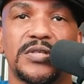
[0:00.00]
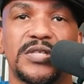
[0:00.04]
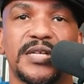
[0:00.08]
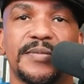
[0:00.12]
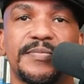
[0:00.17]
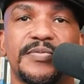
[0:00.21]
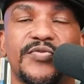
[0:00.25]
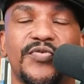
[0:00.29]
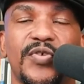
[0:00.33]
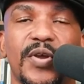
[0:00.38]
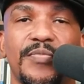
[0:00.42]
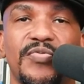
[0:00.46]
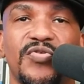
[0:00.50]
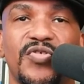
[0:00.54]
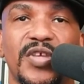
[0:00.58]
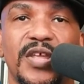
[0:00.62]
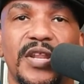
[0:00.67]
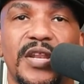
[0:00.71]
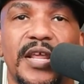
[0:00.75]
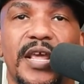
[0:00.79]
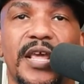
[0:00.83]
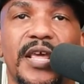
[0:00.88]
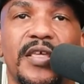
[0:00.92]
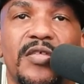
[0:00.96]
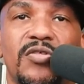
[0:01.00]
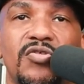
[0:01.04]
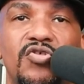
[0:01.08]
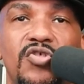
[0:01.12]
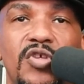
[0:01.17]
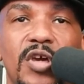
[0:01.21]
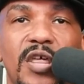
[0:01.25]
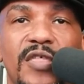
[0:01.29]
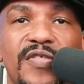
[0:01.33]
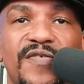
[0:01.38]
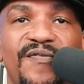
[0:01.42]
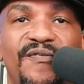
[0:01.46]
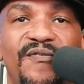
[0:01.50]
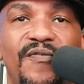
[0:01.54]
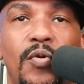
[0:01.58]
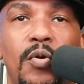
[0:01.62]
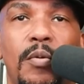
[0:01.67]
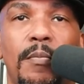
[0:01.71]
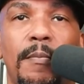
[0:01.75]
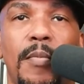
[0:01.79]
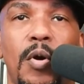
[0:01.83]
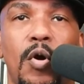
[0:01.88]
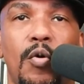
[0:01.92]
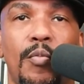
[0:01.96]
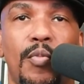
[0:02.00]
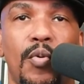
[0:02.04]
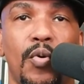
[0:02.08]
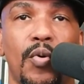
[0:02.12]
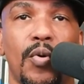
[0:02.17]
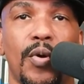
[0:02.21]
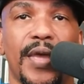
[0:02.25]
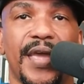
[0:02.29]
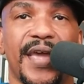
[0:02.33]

subscription is just for mobile.